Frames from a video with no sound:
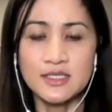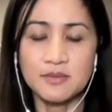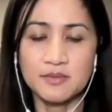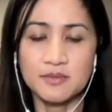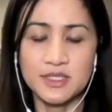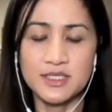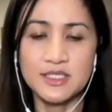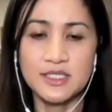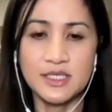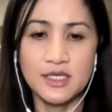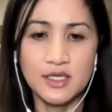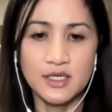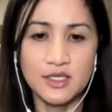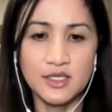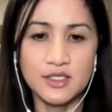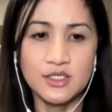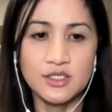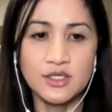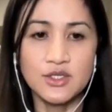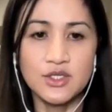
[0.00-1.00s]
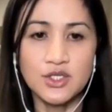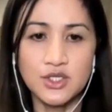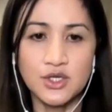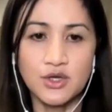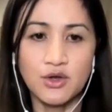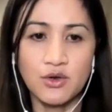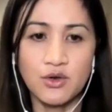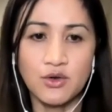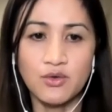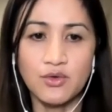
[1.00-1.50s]
upon studies
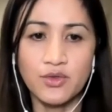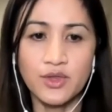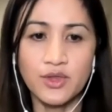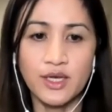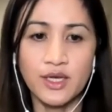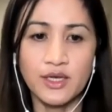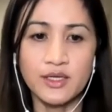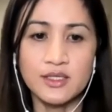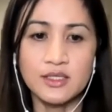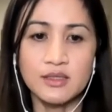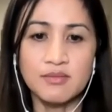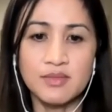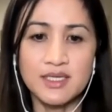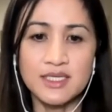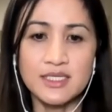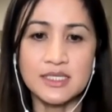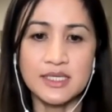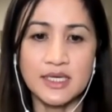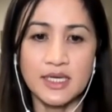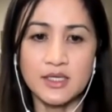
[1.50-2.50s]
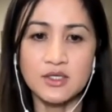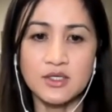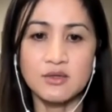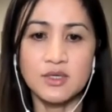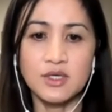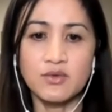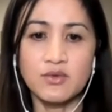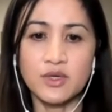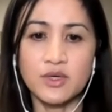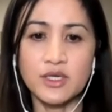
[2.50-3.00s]
show that
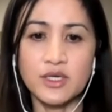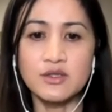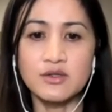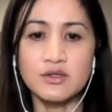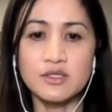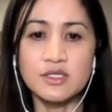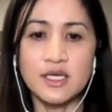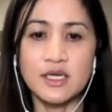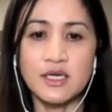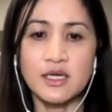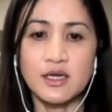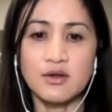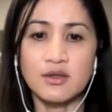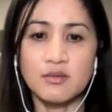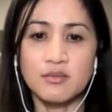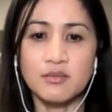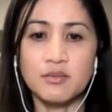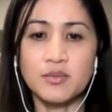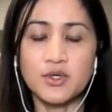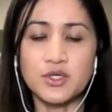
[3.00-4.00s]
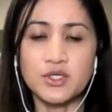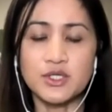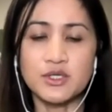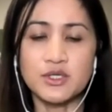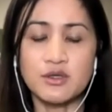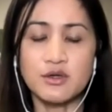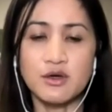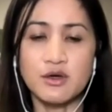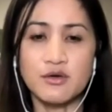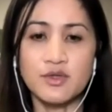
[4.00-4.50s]
meniscectomy, wherein you take out the portion
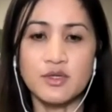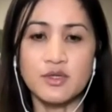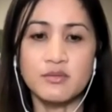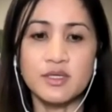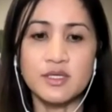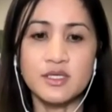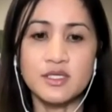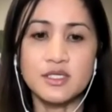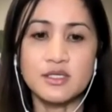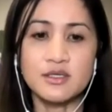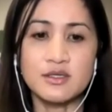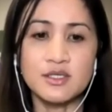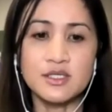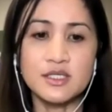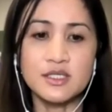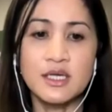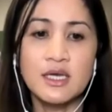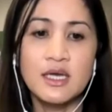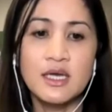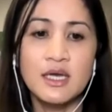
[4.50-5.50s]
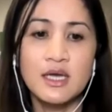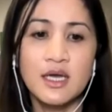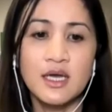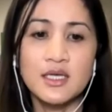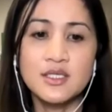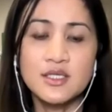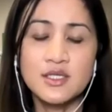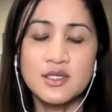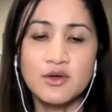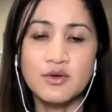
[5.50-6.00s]
of the meniscus,
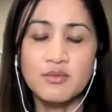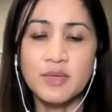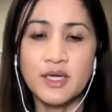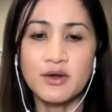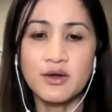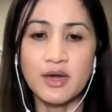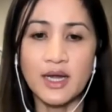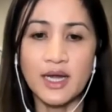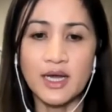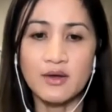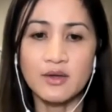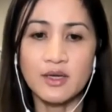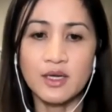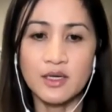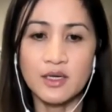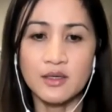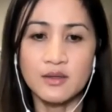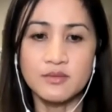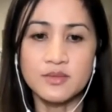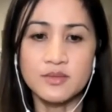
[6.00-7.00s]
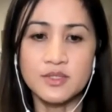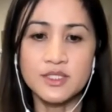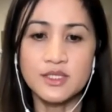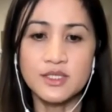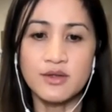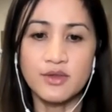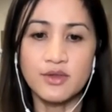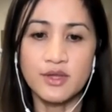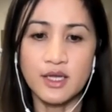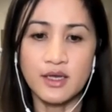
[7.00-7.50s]
has no better outcomes
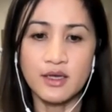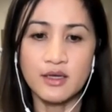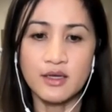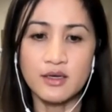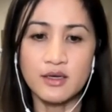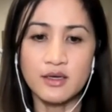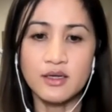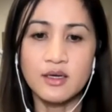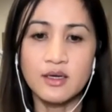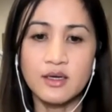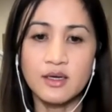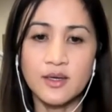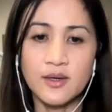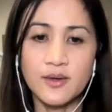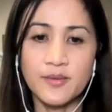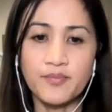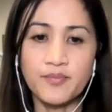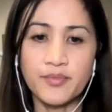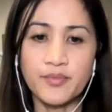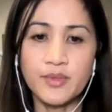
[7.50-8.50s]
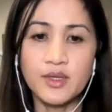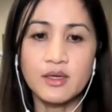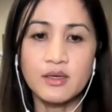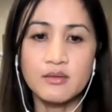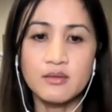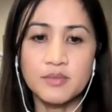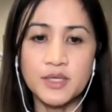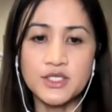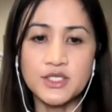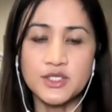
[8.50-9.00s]
than
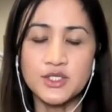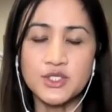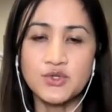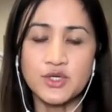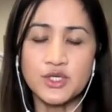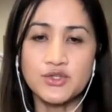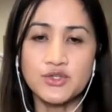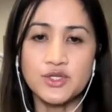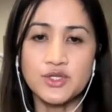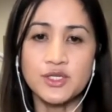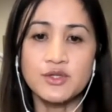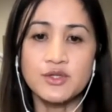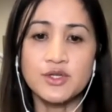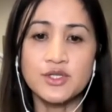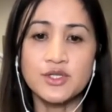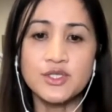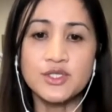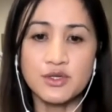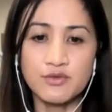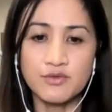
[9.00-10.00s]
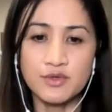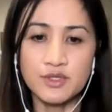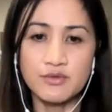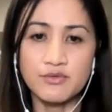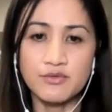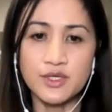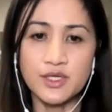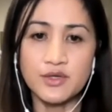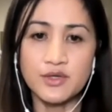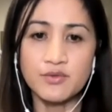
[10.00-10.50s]
patients who are treated
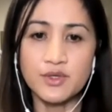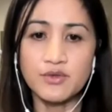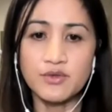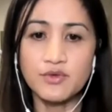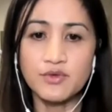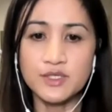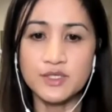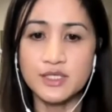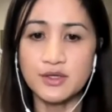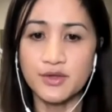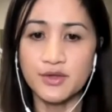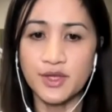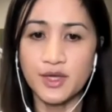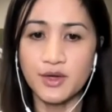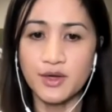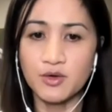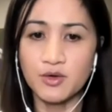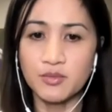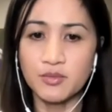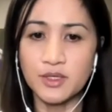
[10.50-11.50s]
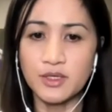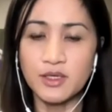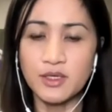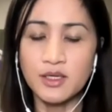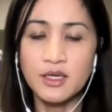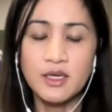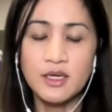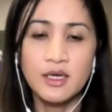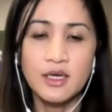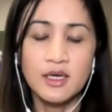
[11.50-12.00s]
conservatively with physical therapy.
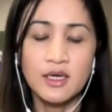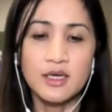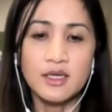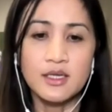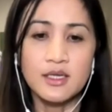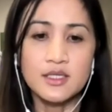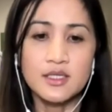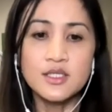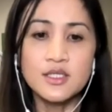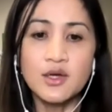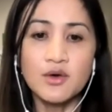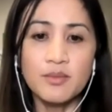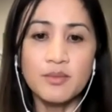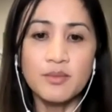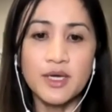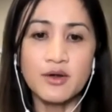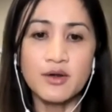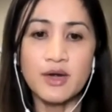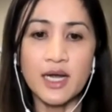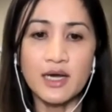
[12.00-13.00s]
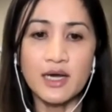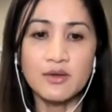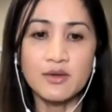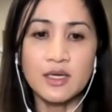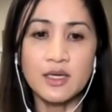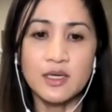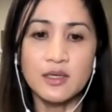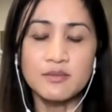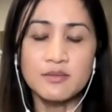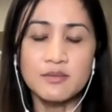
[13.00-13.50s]
It has no better
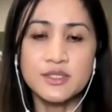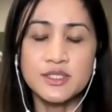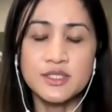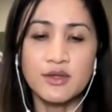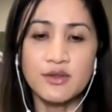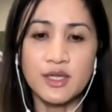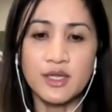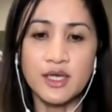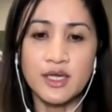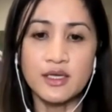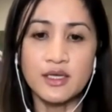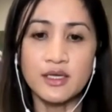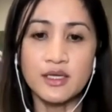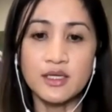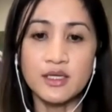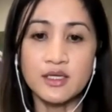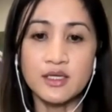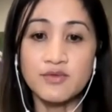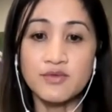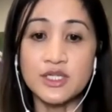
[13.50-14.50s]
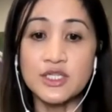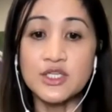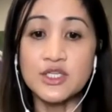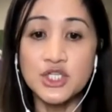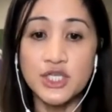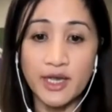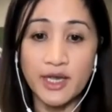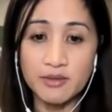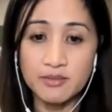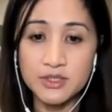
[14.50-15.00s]
outcomes than even
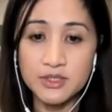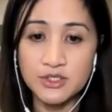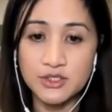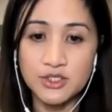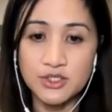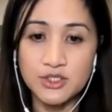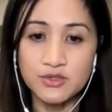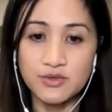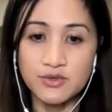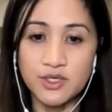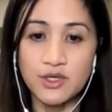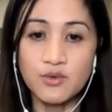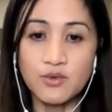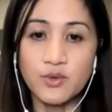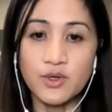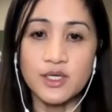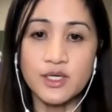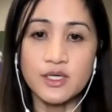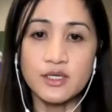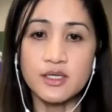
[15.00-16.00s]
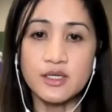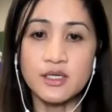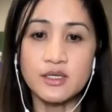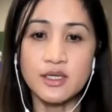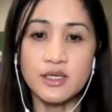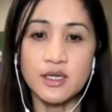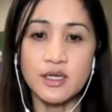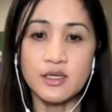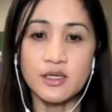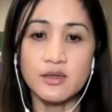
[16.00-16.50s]
sham surgery, wherein
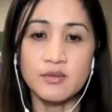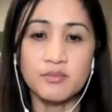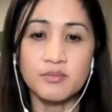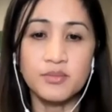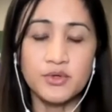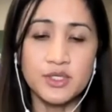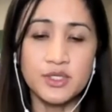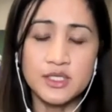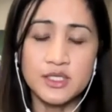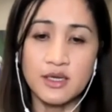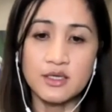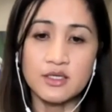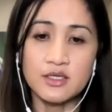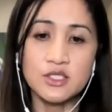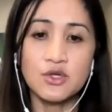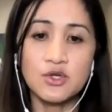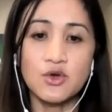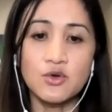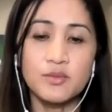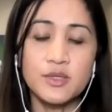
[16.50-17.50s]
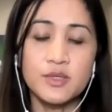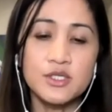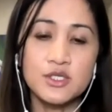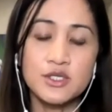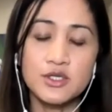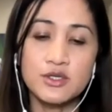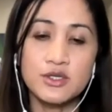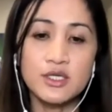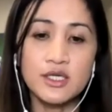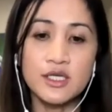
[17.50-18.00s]
they put a scope into
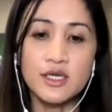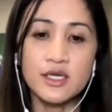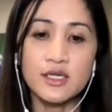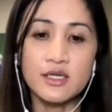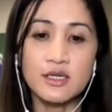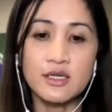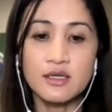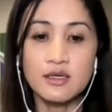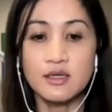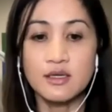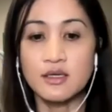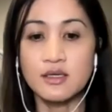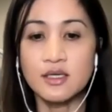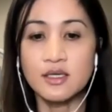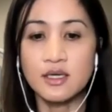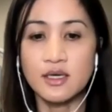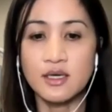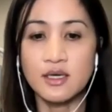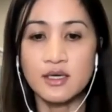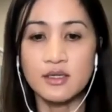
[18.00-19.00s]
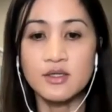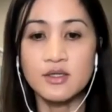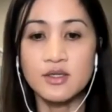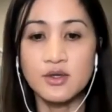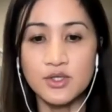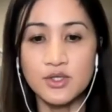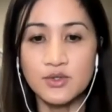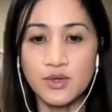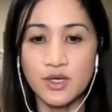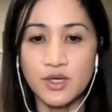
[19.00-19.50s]
your knee and
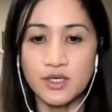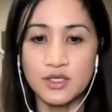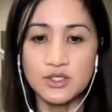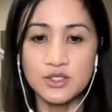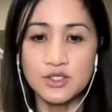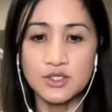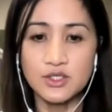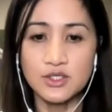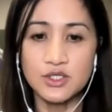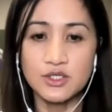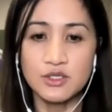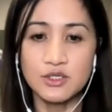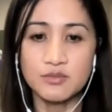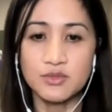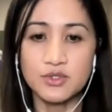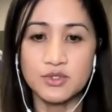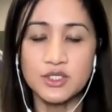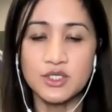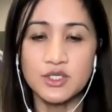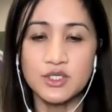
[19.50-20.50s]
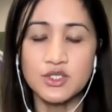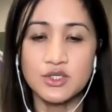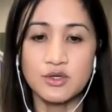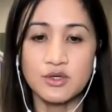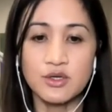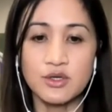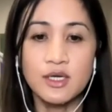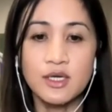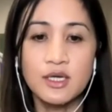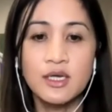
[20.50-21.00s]
don't do any surgical
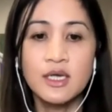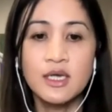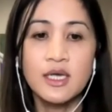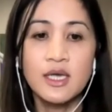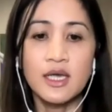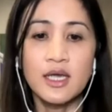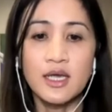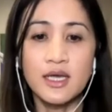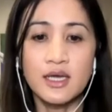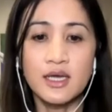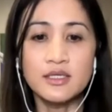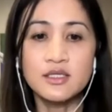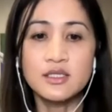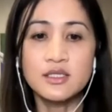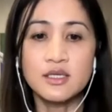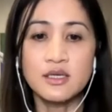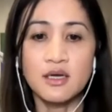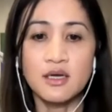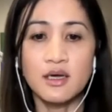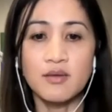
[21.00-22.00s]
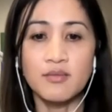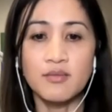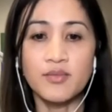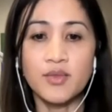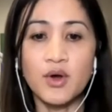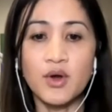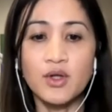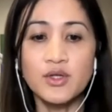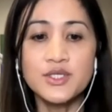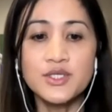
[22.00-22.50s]
procedure. And
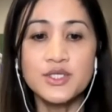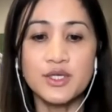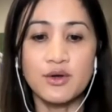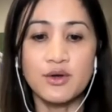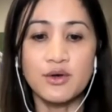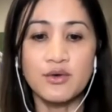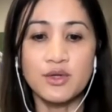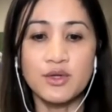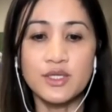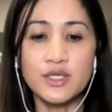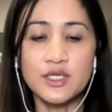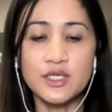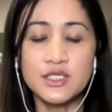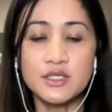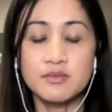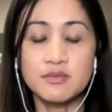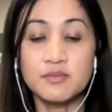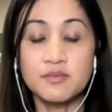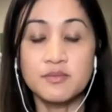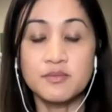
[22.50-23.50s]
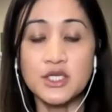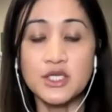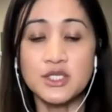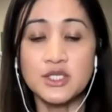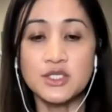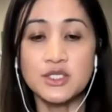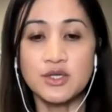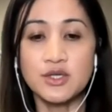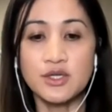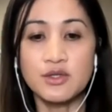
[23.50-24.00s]
also, this
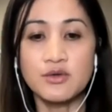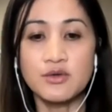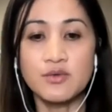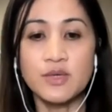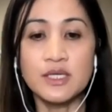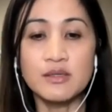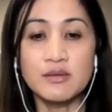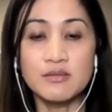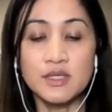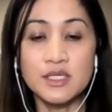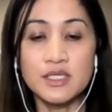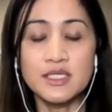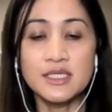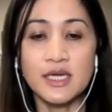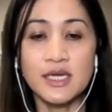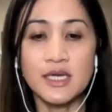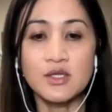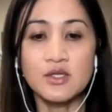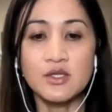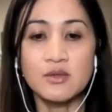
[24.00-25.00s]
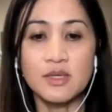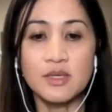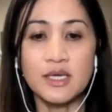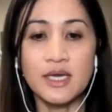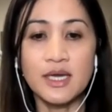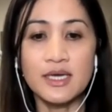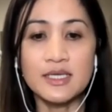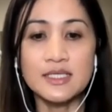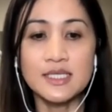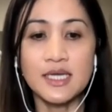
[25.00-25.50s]
patients who underwent meniscectomy
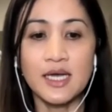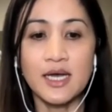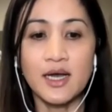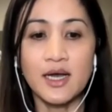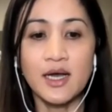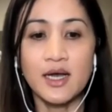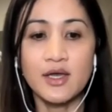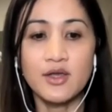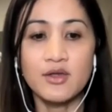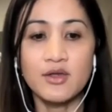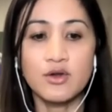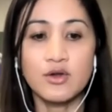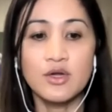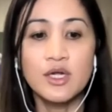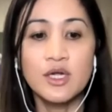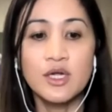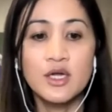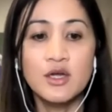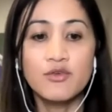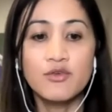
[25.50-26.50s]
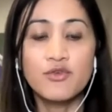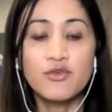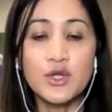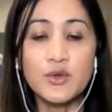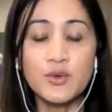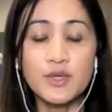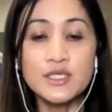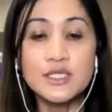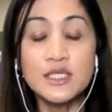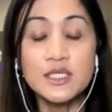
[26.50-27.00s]
has a higher
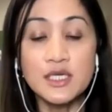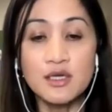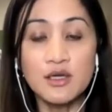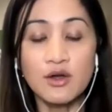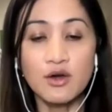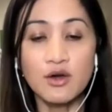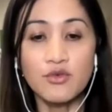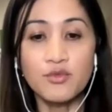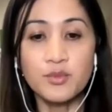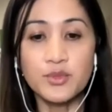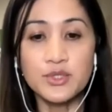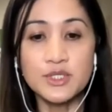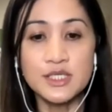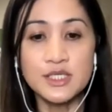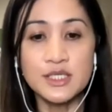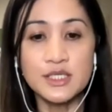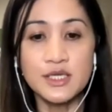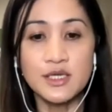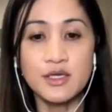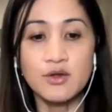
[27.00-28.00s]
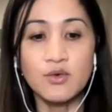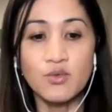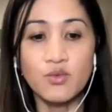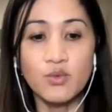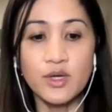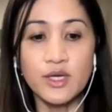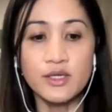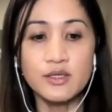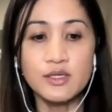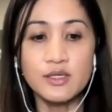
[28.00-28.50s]
frequency of proceeding
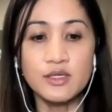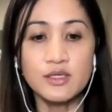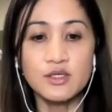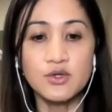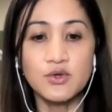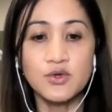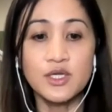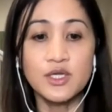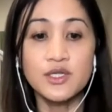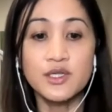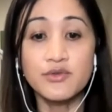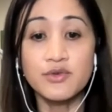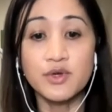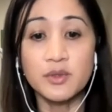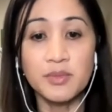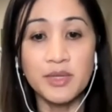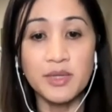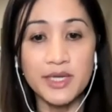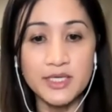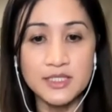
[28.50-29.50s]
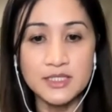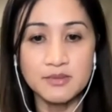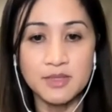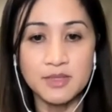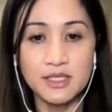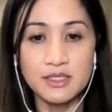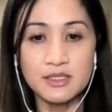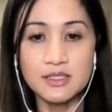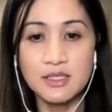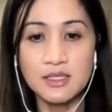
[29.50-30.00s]
with total knee
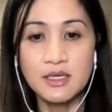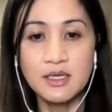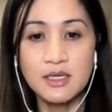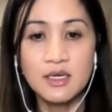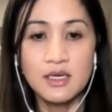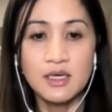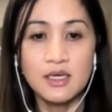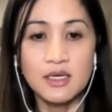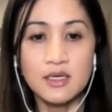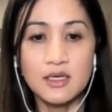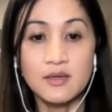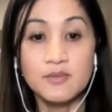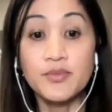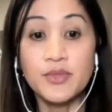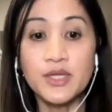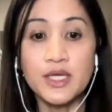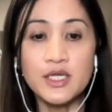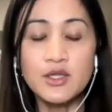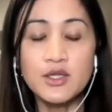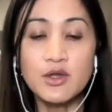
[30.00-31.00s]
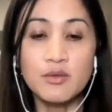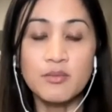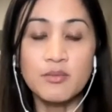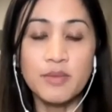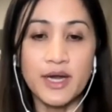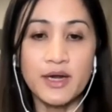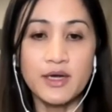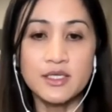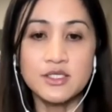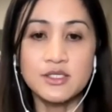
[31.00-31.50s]
replacement in
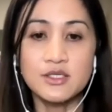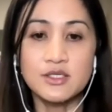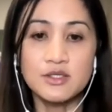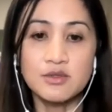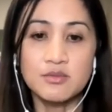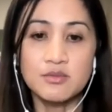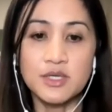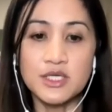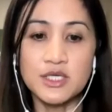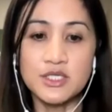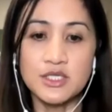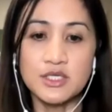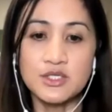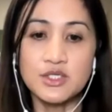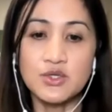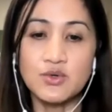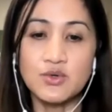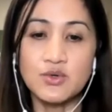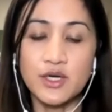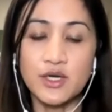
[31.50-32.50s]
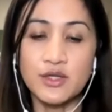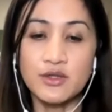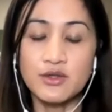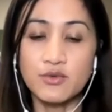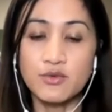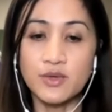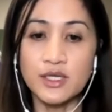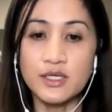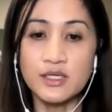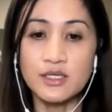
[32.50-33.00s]
comparison to patients who
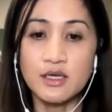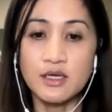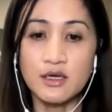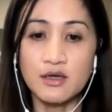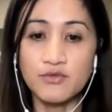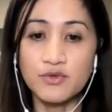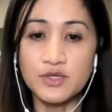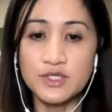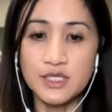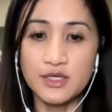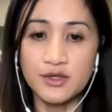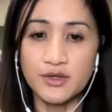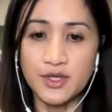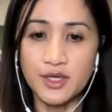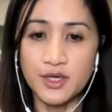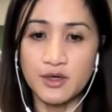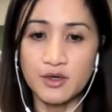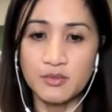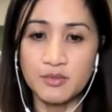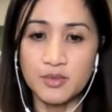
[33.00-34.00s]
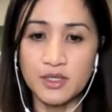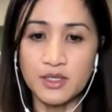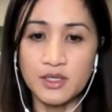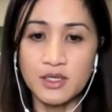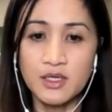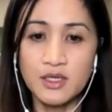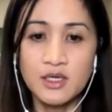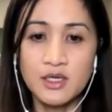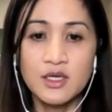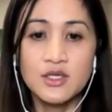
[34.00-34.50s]
underwent physical therapy.
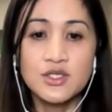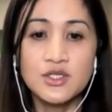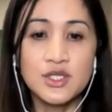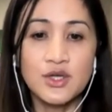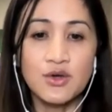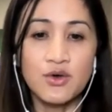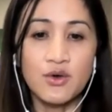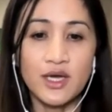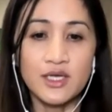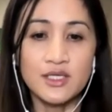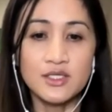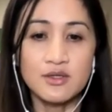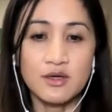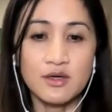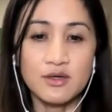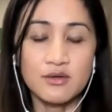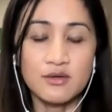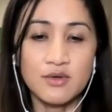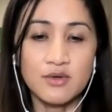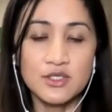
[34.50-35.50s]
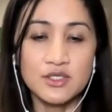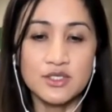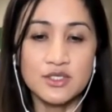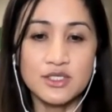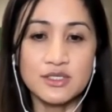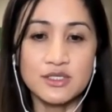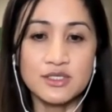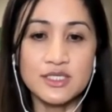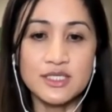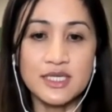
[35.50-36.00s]
So as Dr.
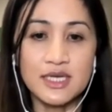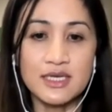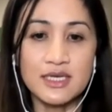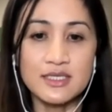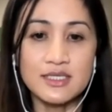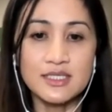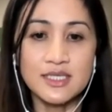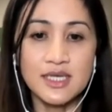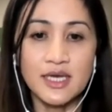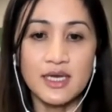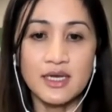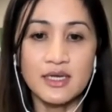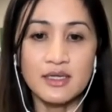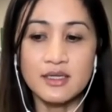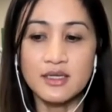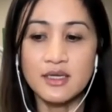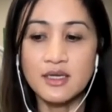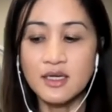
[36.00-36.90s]
Rogers has said,